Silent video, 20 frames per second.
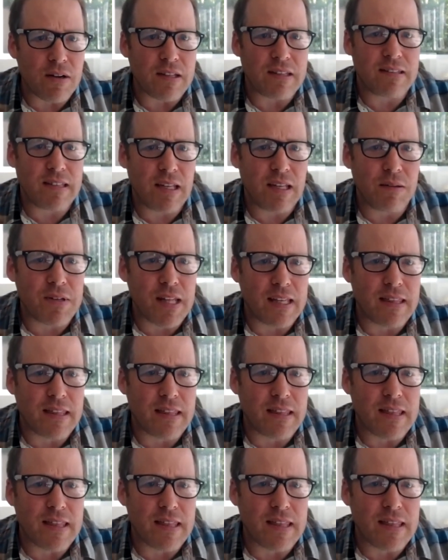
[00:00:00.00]
it seems like
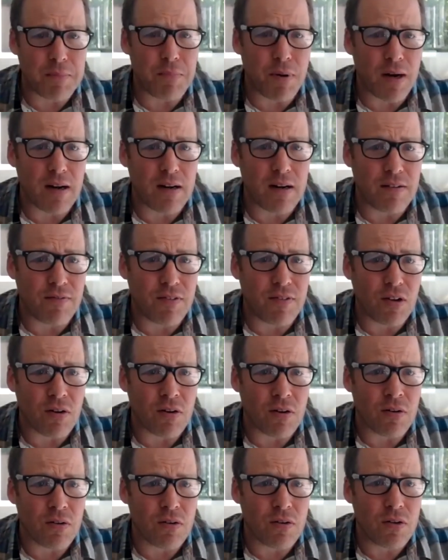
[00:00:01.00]
that's a big part of
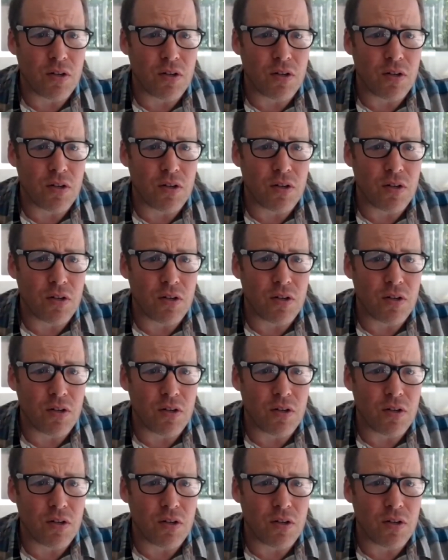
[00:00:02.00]
your,